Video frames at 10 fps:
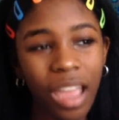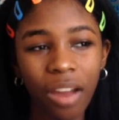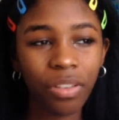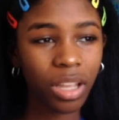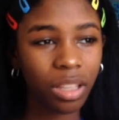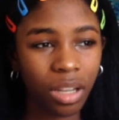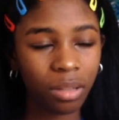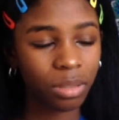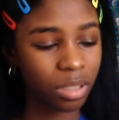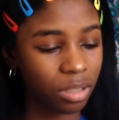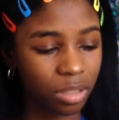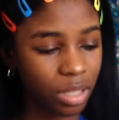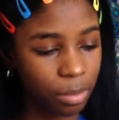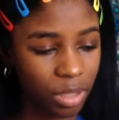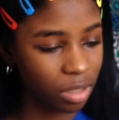Every other
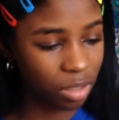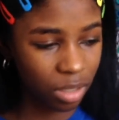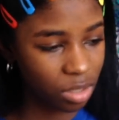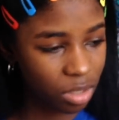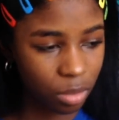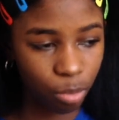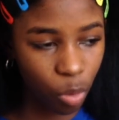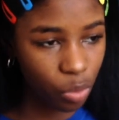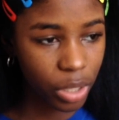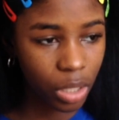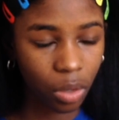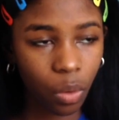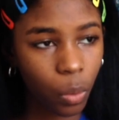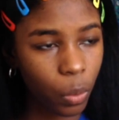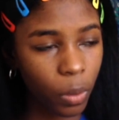subject is just boring
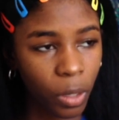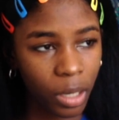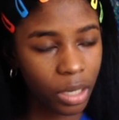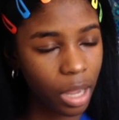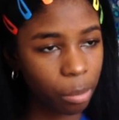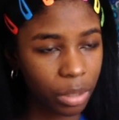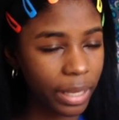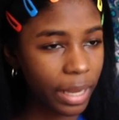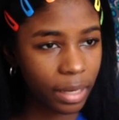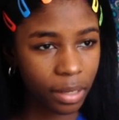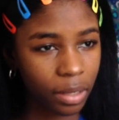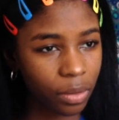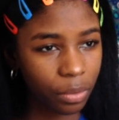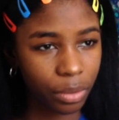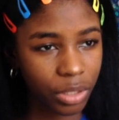or
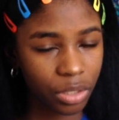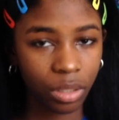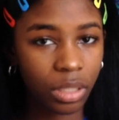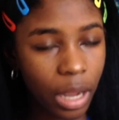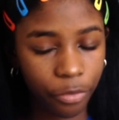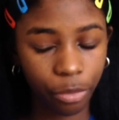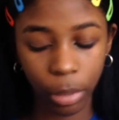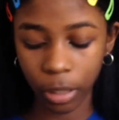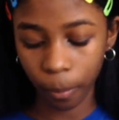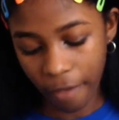complicated, or it's just not for me.